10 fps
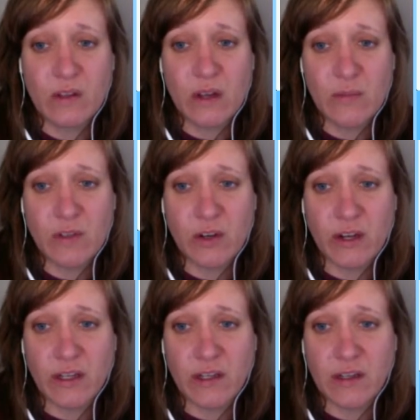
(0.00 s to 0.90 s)

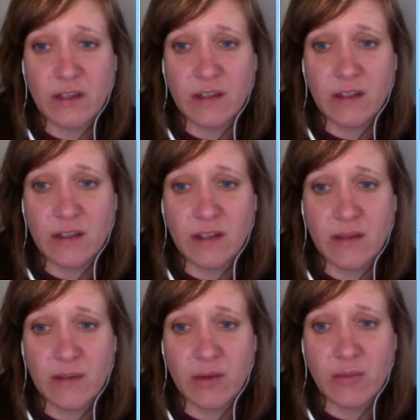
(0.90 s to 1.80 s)
sorry, let
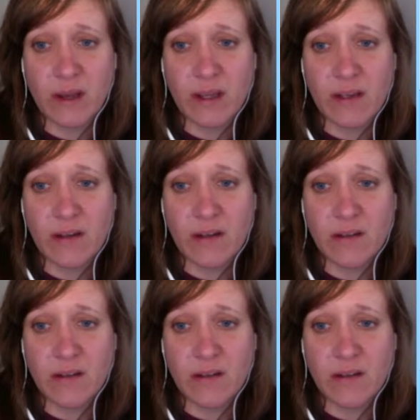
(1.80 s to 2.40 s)
me go back here.